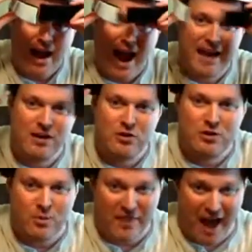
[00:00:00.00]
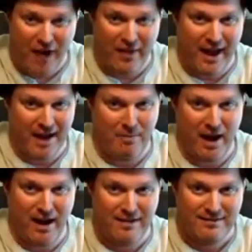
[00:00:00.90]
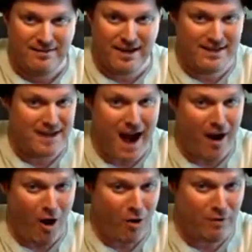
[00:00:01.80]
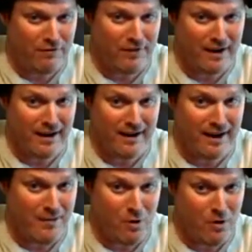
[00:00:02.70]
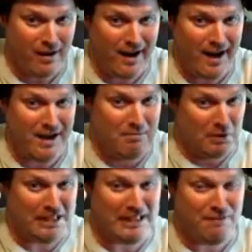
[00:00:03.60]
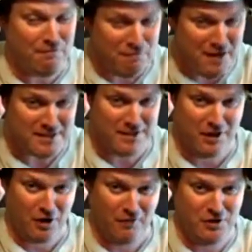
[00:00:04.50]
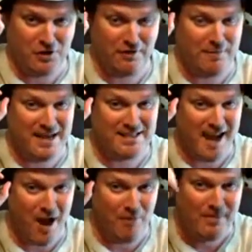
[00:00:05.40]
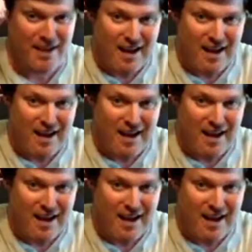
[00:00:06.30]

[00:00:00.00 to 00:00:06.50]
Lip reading: I can use it without the headband. It's not awkward fitting anymore, and it completely fits the curvature of my scalp.